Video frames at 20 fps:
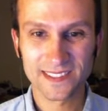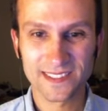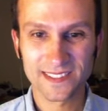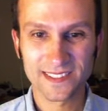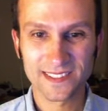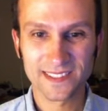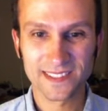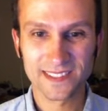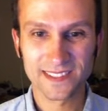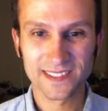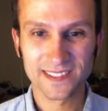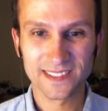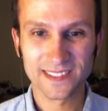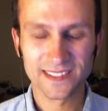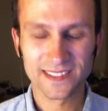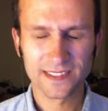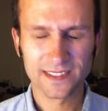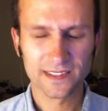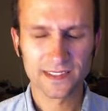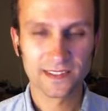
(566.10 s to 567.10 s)

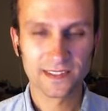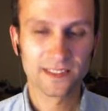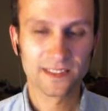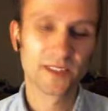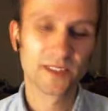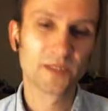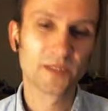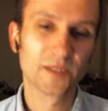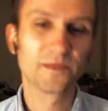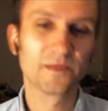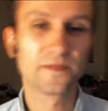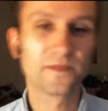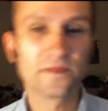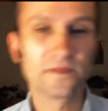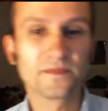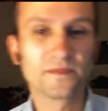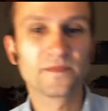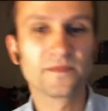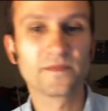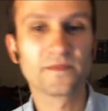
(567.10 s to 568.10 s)

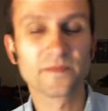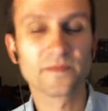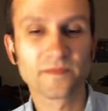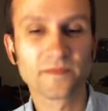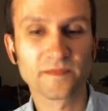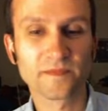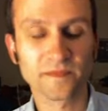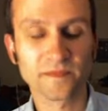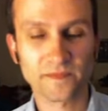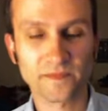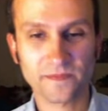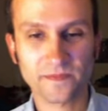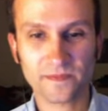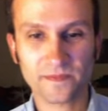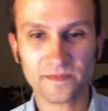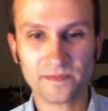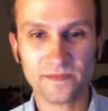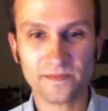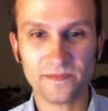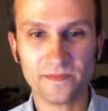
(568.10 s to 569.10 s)

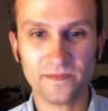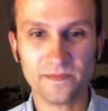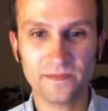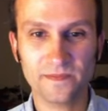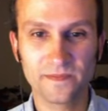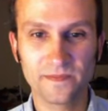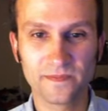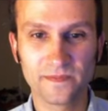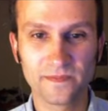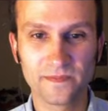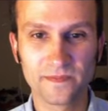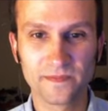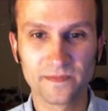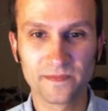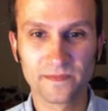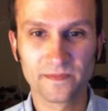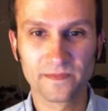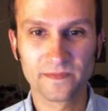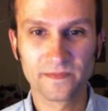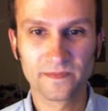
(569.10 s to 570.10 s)

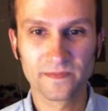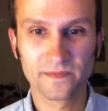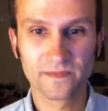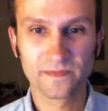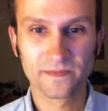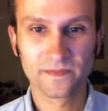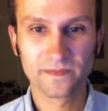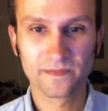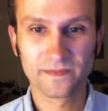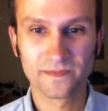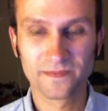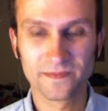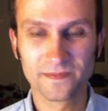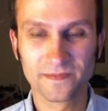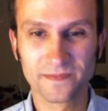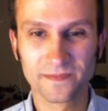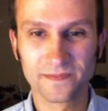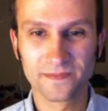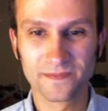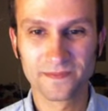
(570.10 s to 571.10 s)

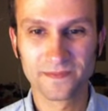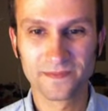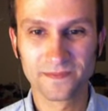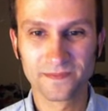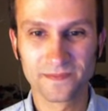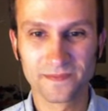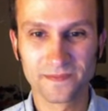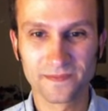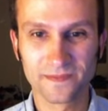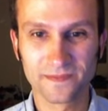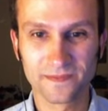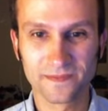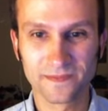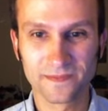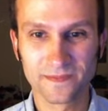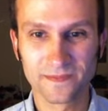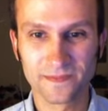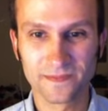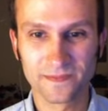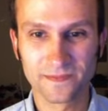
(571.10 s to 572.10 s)

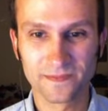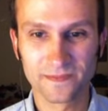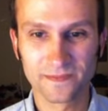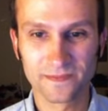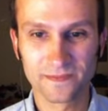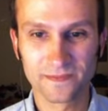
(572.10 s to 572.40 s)
[no speech]